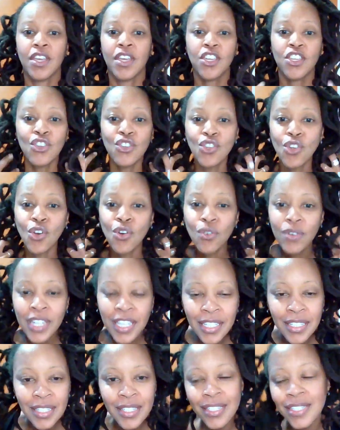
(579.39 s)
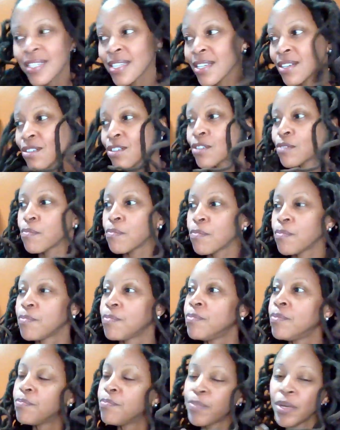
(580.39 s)
You don't need silk
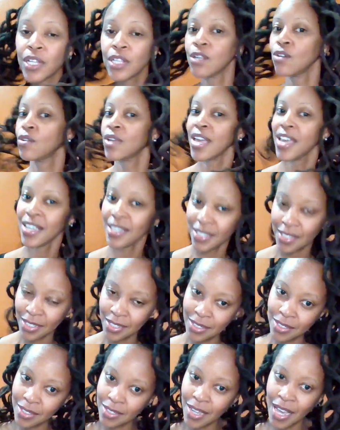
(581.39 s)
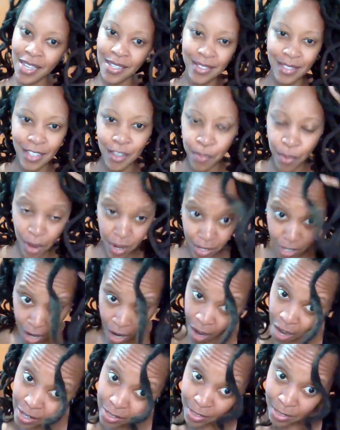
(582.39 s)
pillowcases. I sleep on
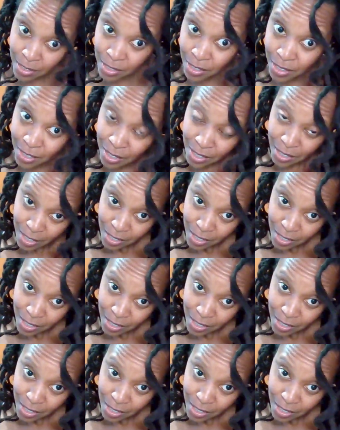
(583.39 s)
cotton.